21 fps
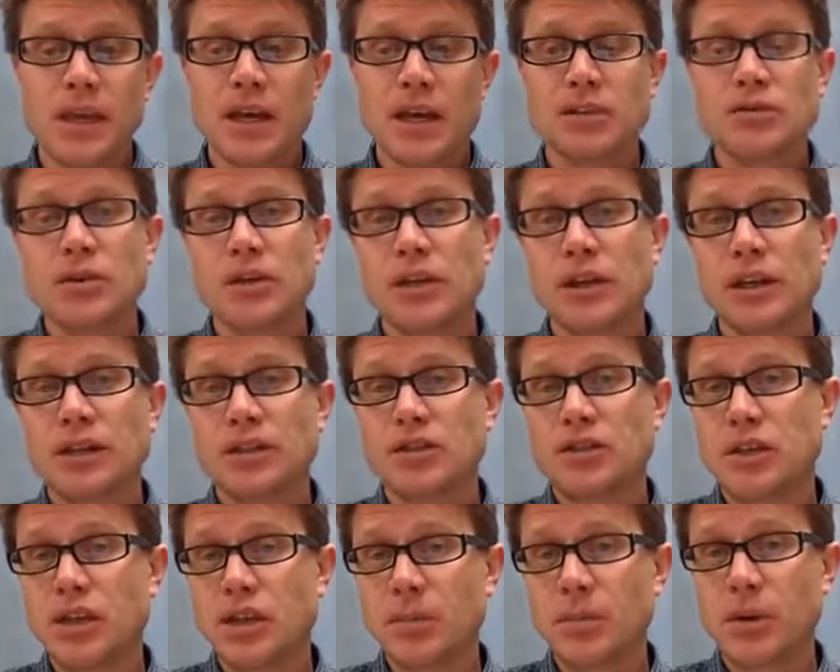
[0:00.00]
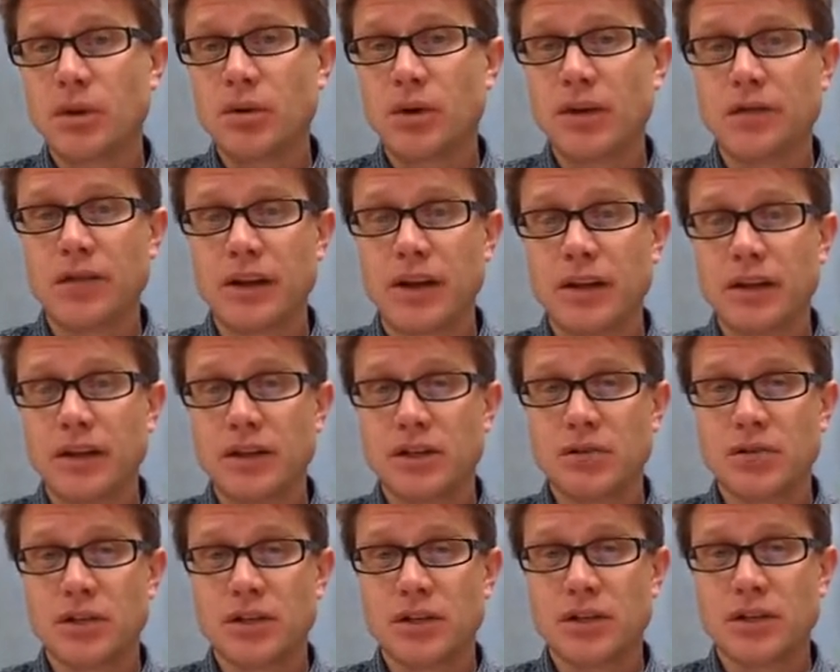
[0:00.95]
As we look deeper, we find
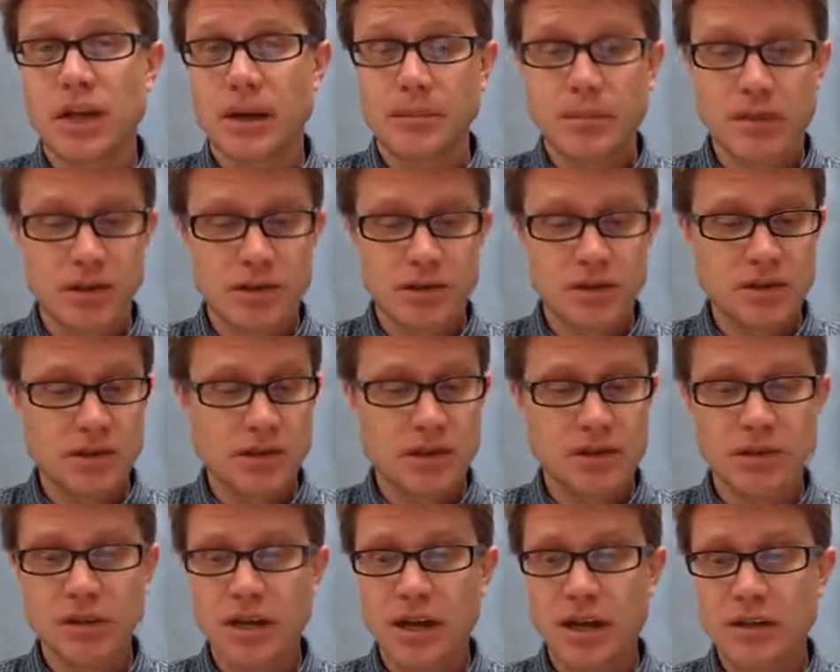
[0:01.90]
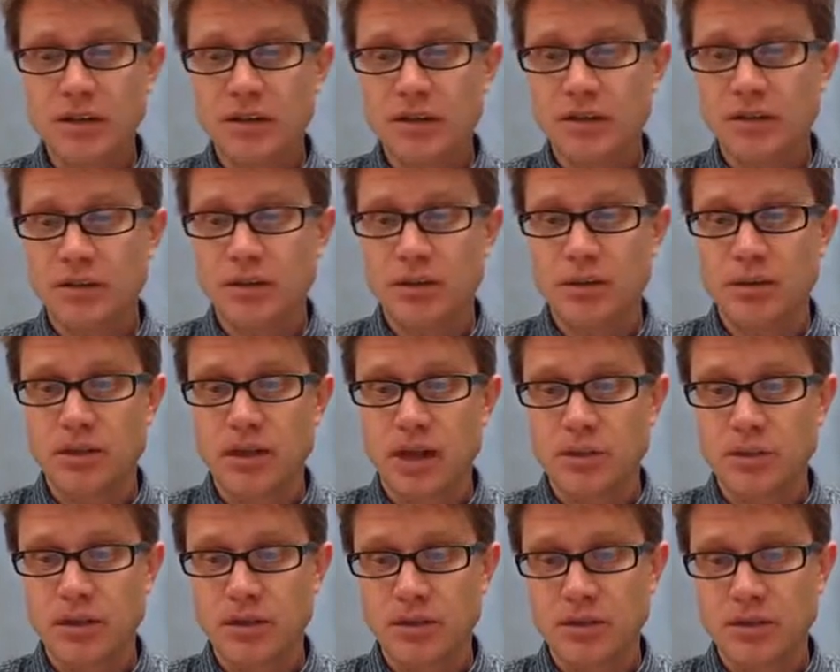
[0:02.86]
these receptors, and there's lots of different
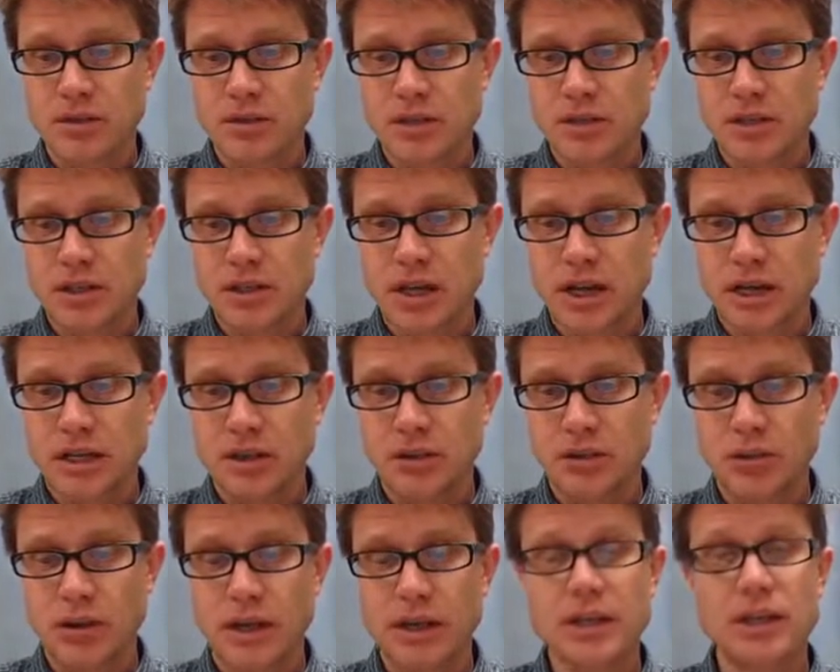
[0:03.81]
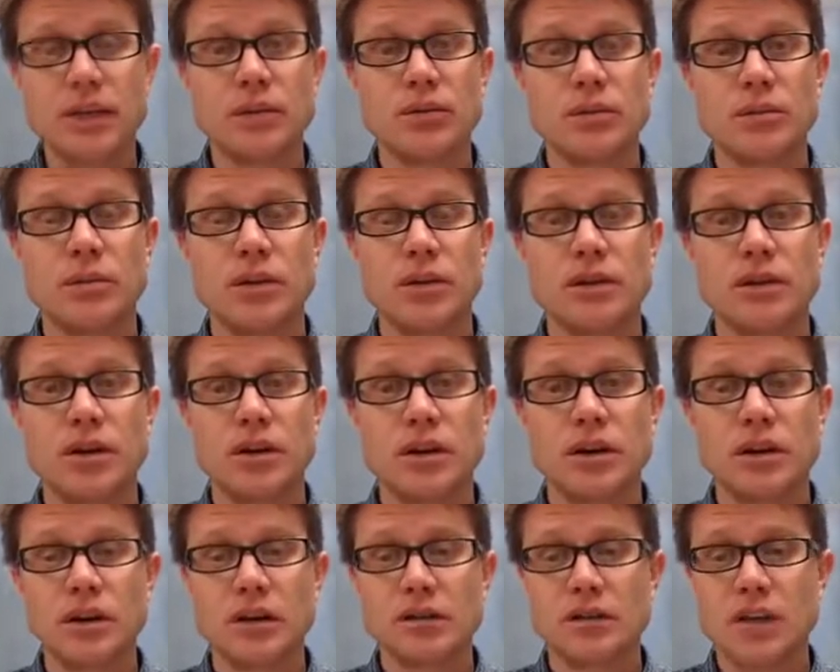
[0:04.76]
receptors. So this yellow right here would be
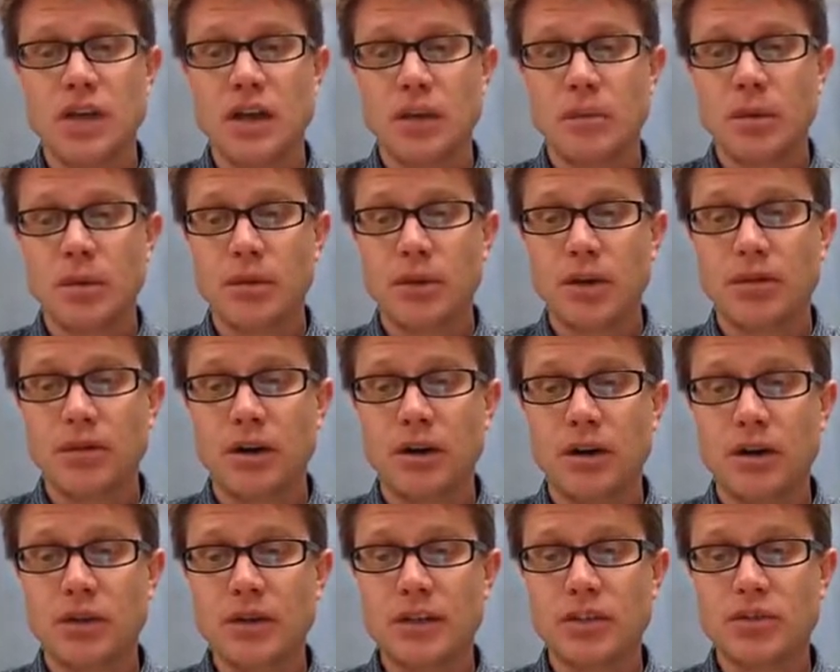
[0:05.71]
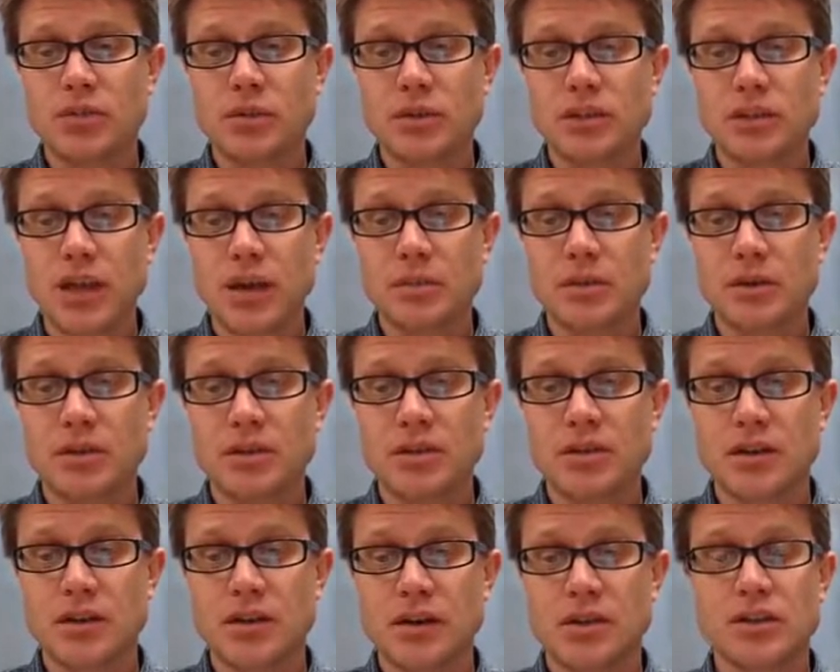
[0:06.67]
nerves, but we have all these
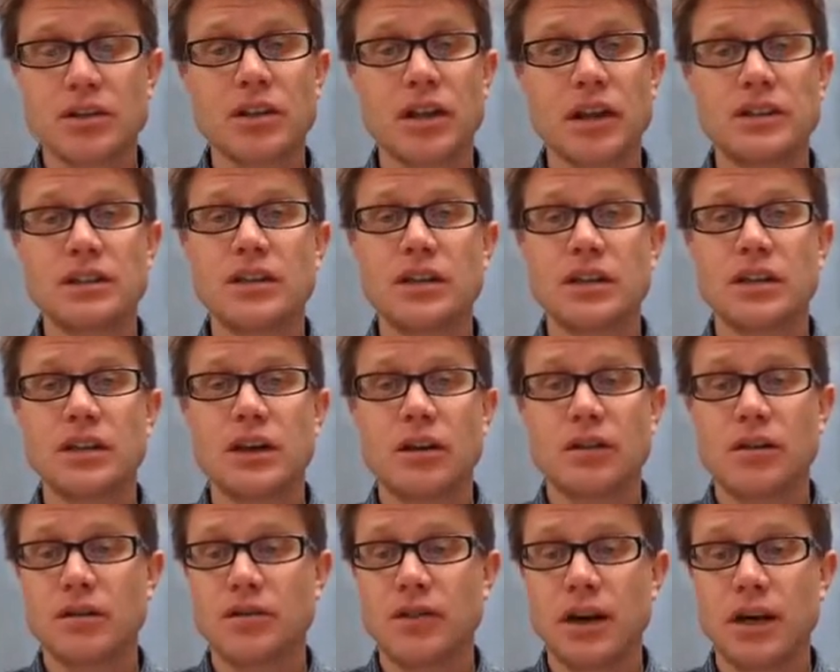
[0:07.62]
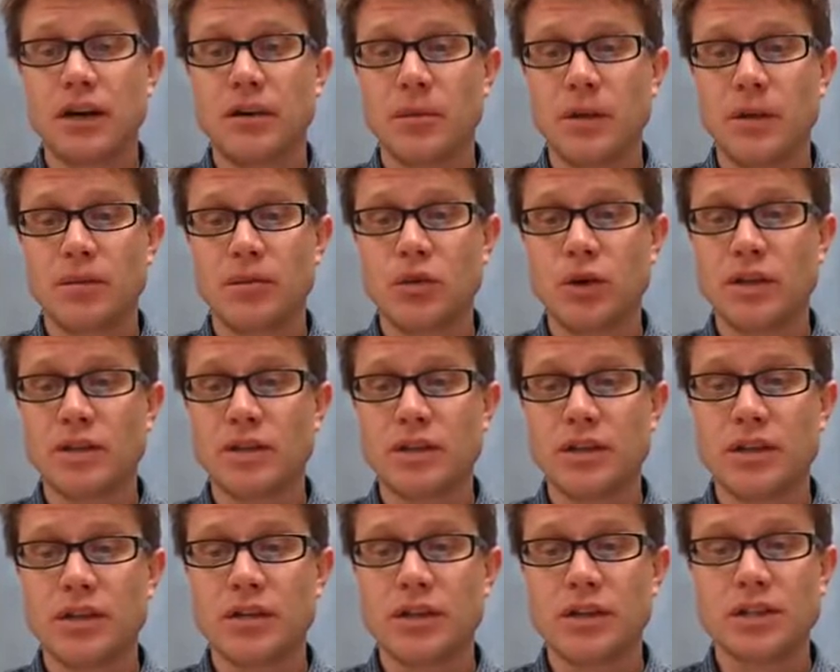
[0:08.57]
receptors that are sensing our environment. Ones
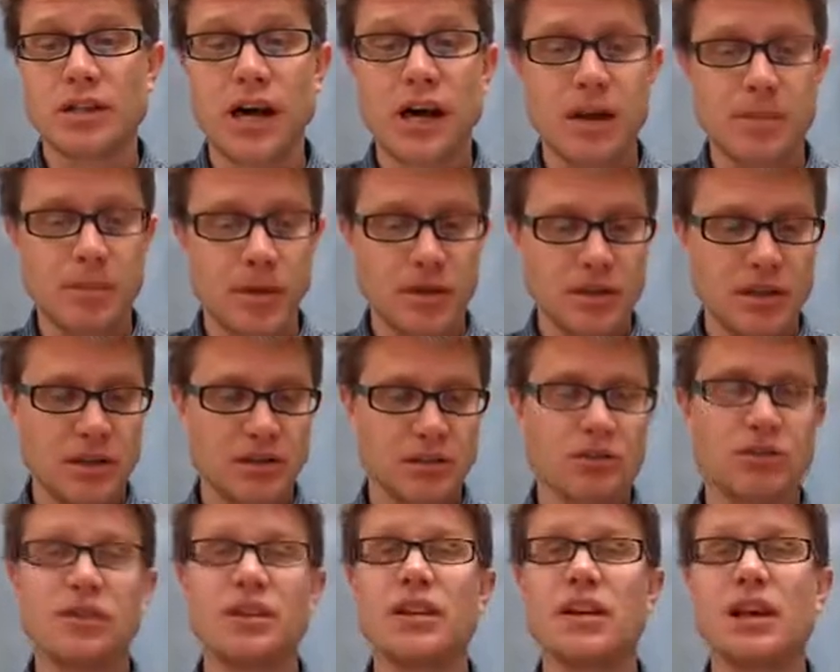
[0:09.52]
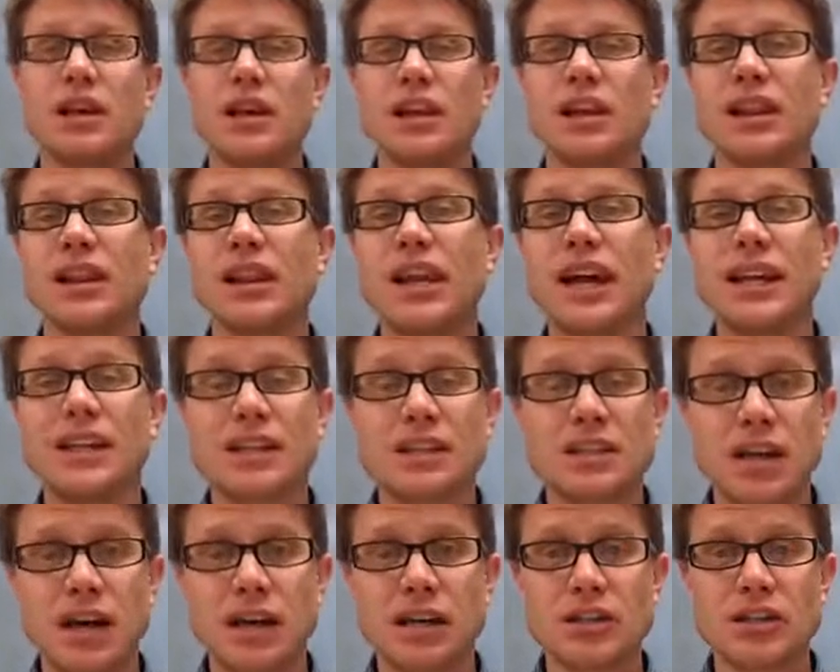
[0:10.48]
near the top are sensing
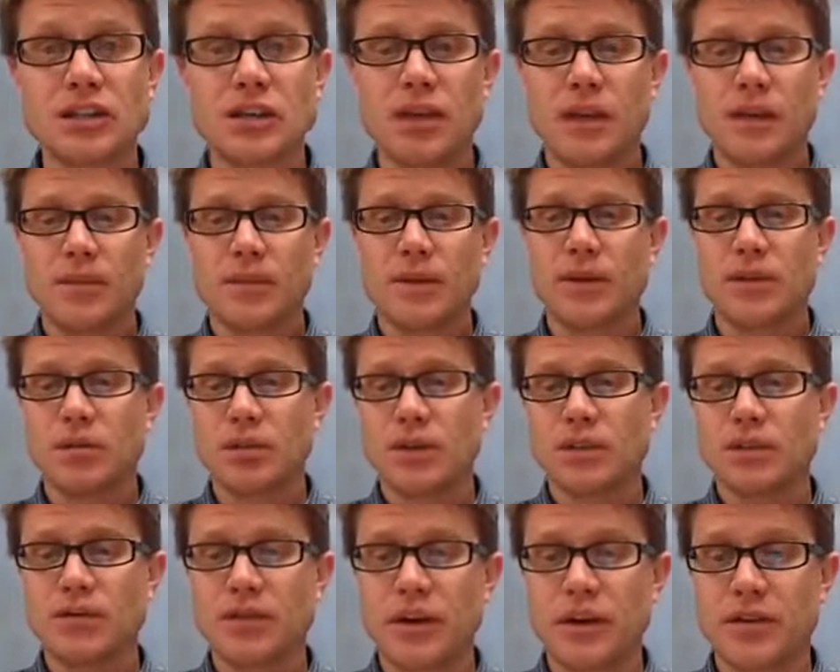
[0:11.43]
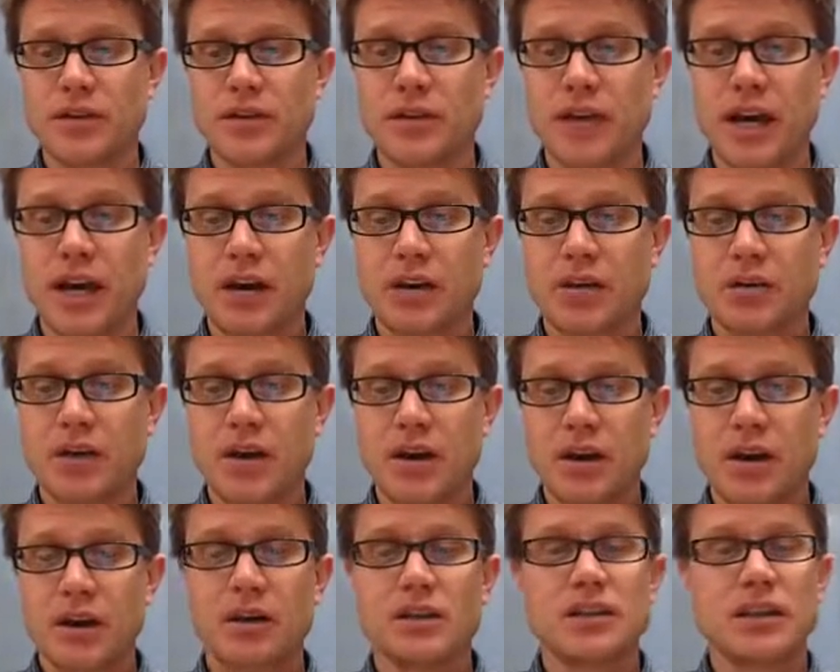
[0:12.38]
light touch, and the ones farther down
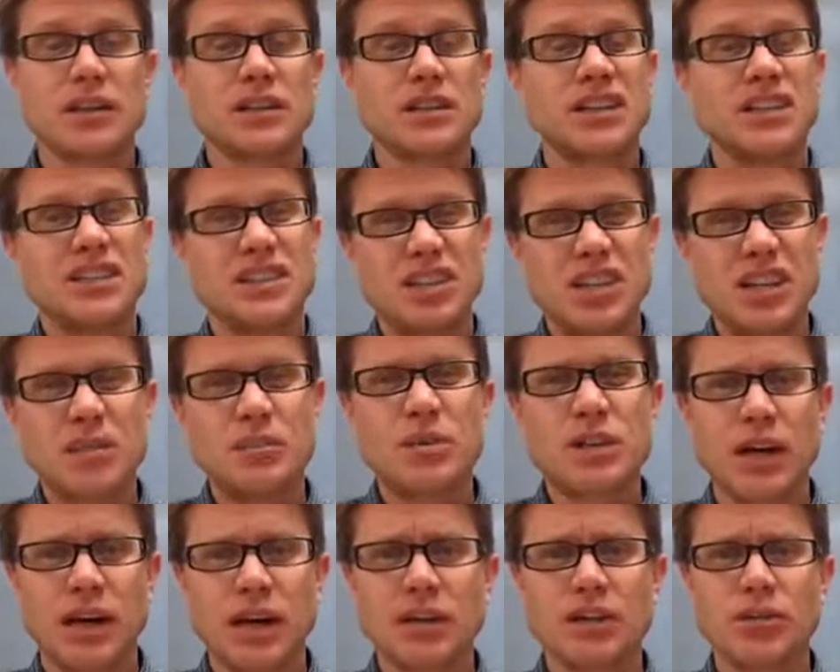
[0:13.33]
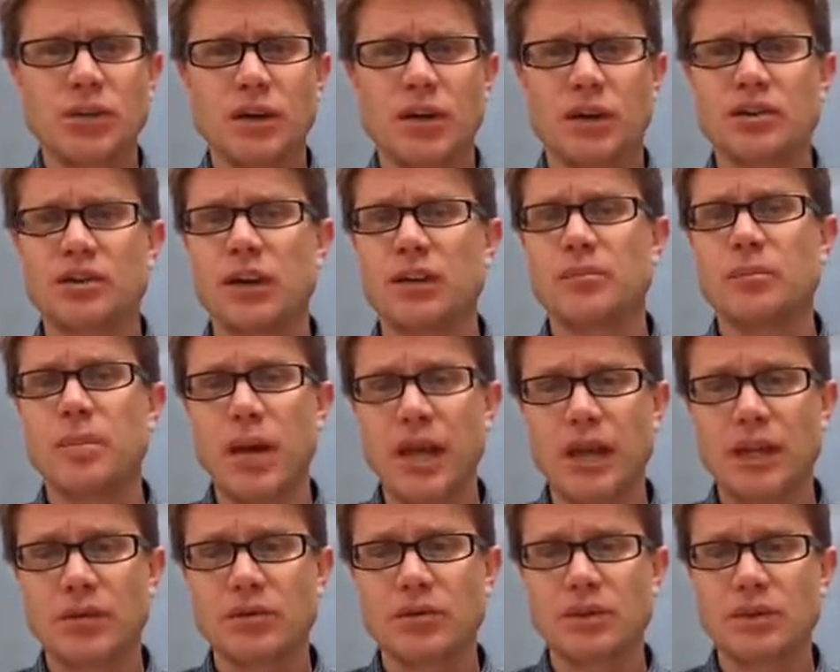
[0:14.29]
are sensing deep touch. We also have
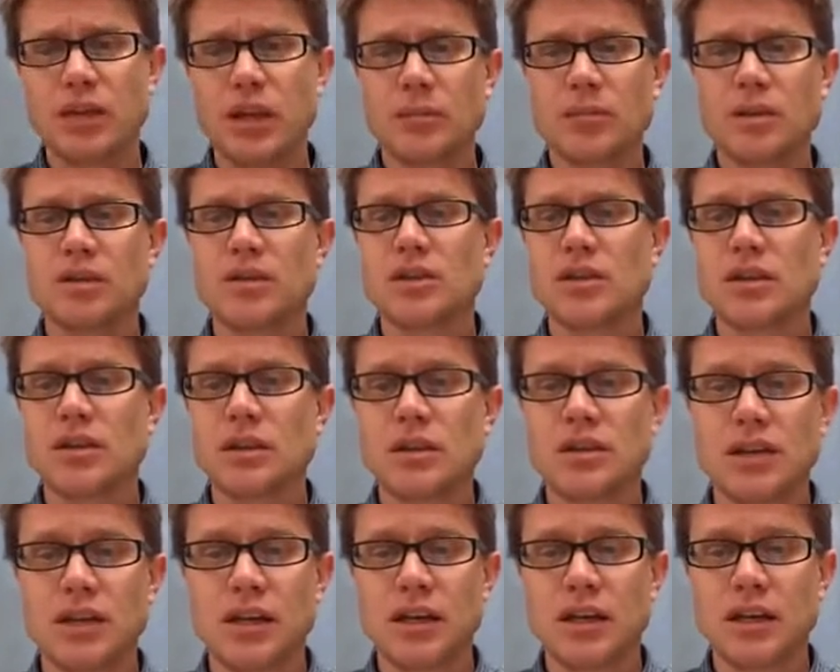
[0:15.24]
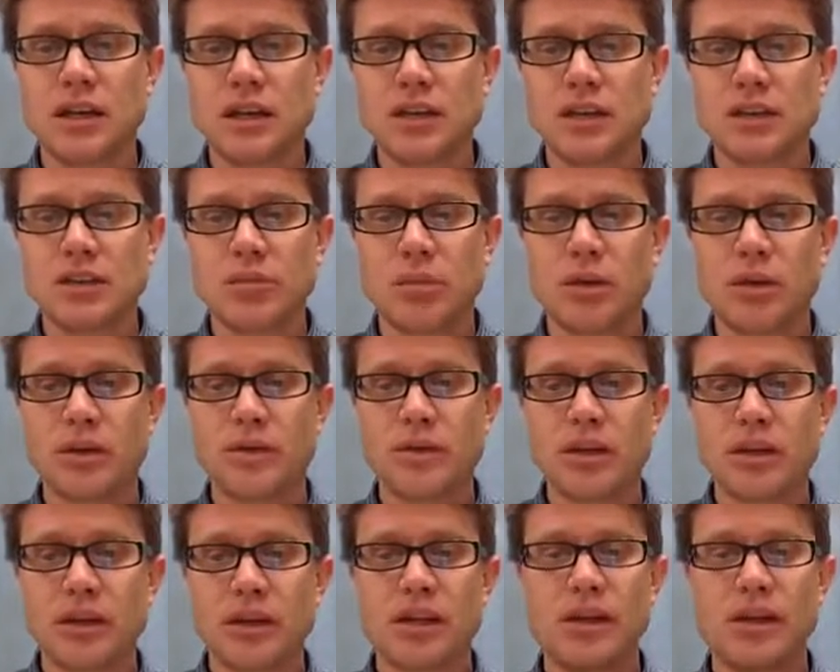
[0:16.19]
pain receptors in the skin at this point.